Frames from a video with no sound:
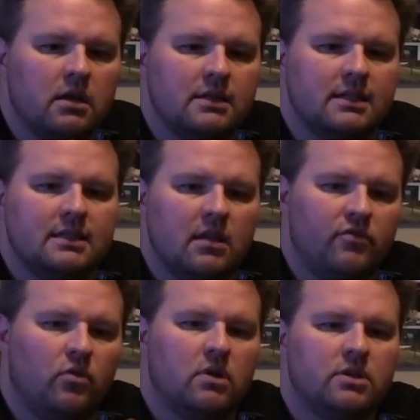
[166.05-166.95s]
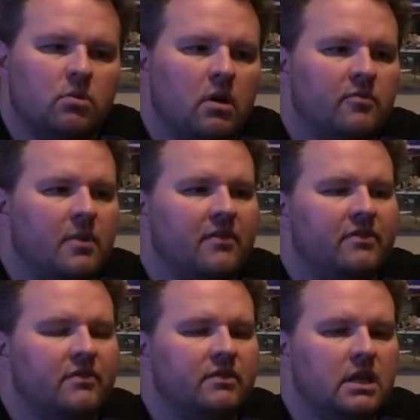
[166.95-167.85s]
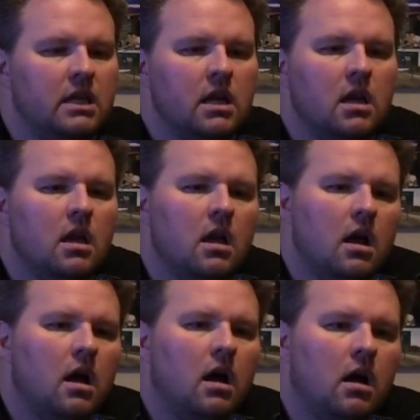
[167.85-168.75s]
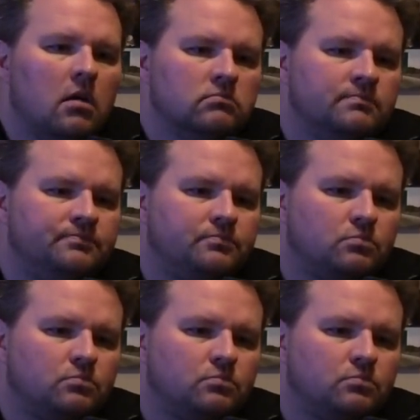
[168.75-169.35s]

As I said, four to twelve by fifty. Um,